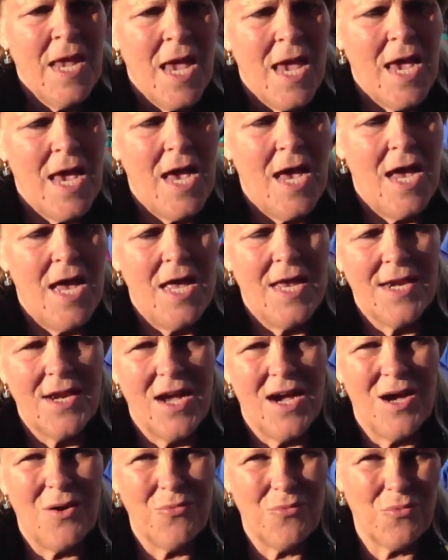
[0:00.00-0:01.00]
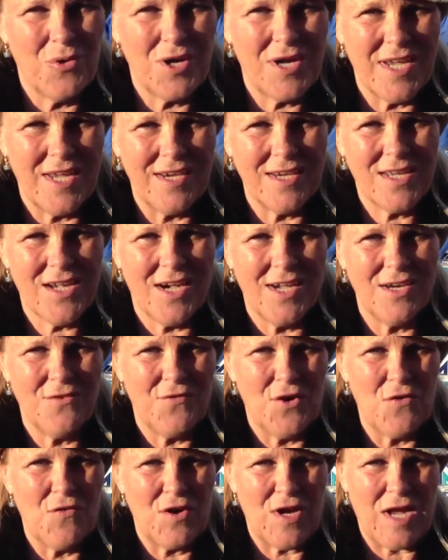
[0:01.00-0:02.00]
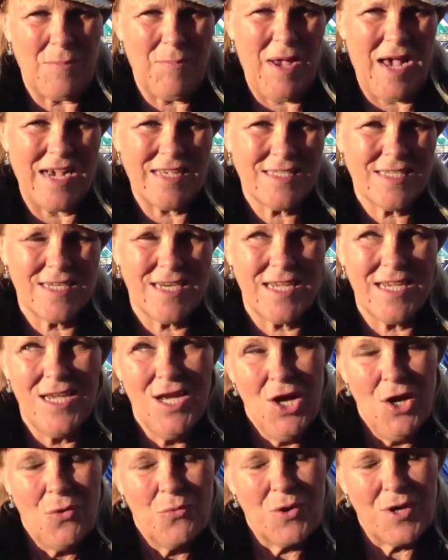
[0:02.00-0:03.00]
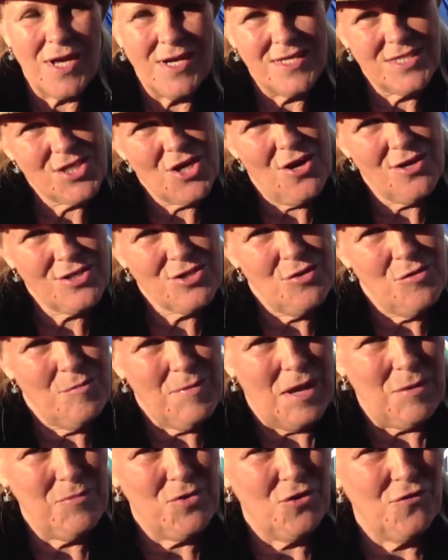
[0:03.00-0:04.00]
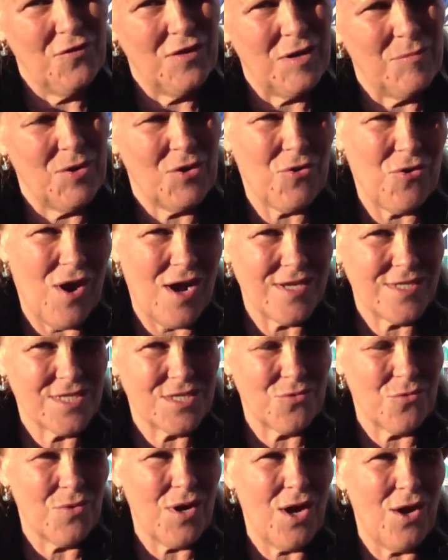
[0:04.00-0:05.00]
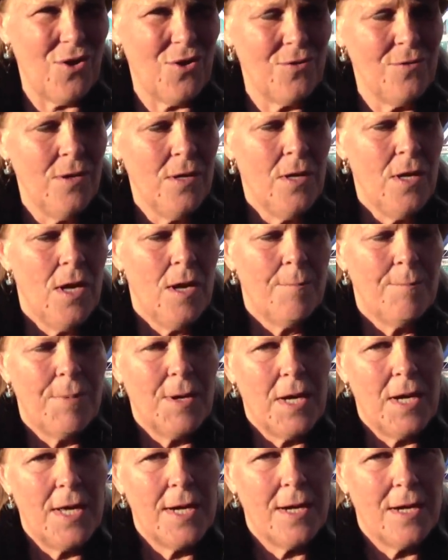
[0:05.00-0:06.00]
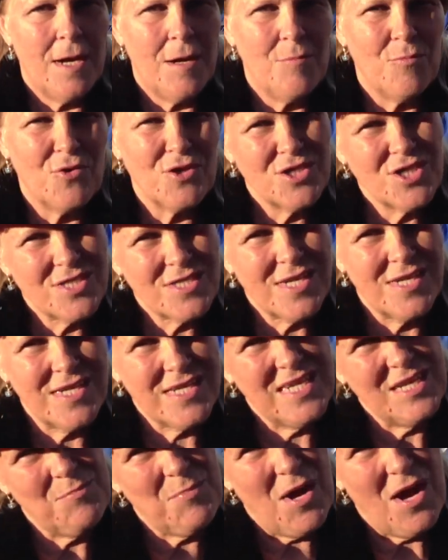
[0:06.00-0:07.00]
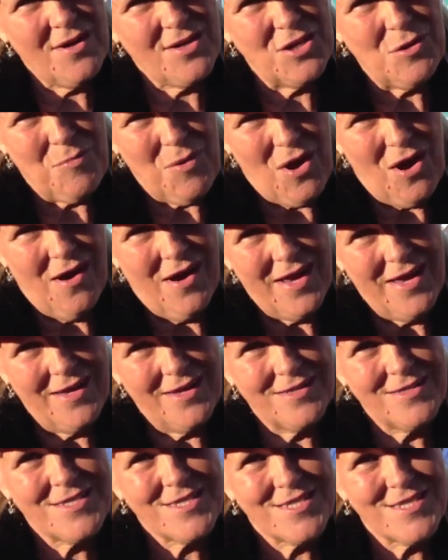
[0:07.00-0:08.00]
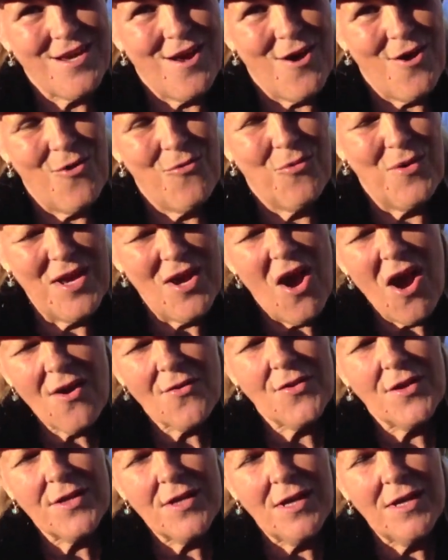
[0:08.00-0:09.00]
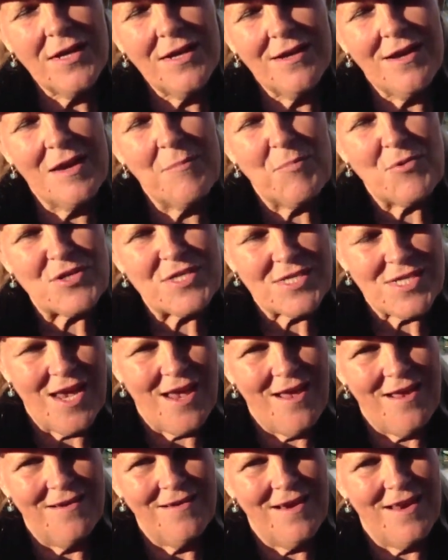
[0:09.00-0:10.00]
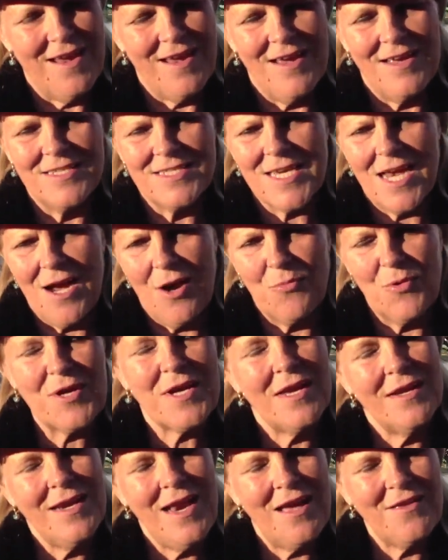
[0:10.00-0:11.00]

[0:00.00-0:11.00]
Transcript: And we're getting kind of over capacity. We're going to talk to them about moving them across the road, but we're just going to keep occupying. So we are the 99%, and we're getting